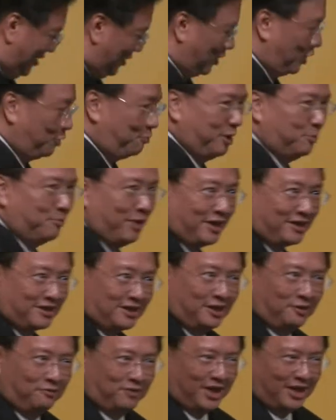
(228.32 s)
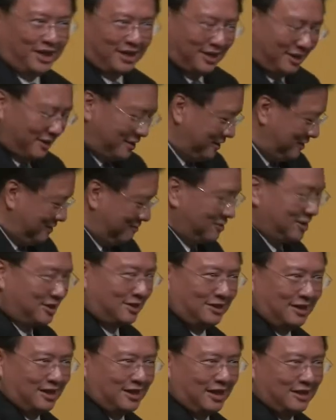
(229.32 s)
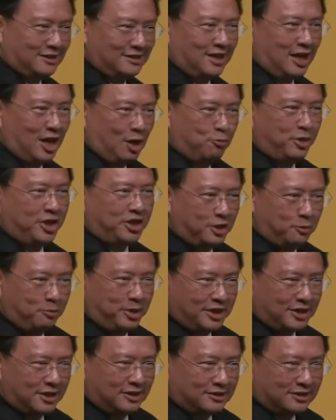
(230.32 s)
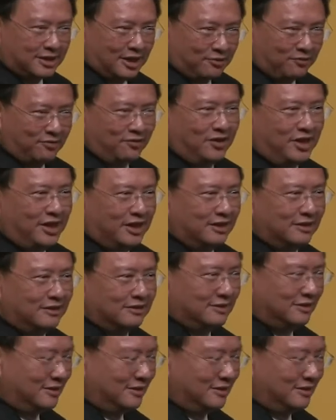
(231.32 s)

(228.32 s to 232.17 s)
It'll be better if they can say how many cubicles are free.